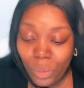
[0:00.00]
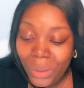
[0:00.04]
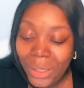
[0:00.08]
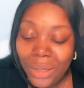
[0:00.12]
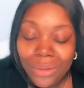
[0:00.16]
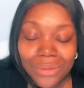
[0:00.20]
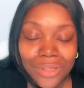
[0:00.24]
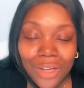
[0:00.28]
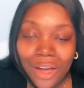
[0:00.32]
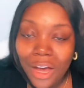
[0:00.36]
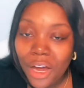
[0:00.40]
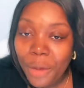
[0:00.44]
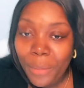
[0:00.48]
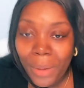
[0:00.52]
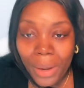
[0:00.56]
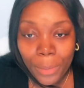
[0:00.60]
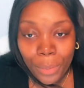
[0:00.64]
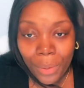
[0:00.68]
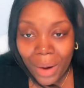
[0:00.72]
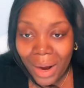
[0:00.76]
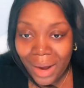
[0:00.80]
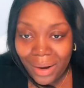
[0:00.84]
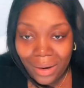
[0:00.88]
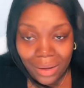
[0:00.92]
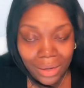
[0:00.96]
We don't talk
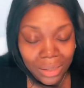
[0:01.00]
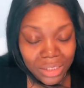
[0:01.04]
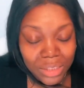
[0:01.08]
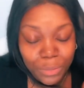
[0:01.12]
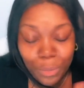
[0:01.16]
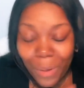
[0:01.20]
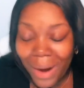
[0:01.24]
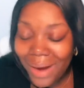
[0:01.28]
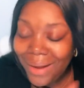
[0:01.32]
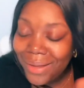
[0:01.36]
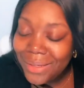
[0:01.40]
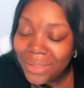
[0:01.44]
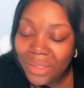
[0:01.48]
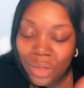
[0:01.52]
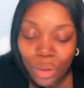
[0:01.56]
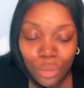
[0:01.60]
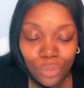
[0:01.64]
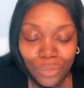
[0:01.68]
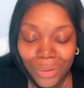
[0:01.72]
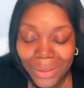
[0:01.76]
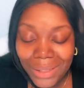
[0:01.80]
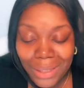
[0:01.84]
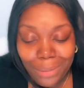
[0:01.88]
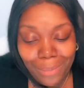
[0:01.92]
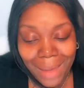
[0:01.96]
about products. Products
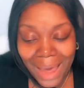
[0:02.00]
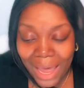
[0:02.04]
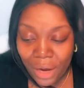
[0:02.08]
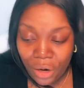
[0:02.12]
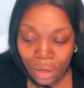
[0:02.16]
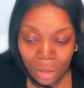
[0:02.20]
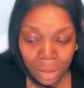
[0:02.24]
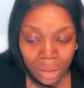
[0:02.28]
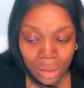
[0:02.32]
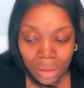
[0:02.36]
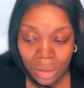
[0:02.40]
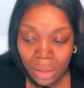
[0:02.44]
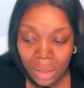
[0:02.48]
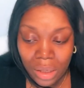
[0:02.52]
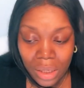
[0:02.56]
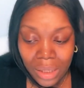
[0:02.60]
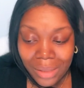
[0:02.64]
don't really matter.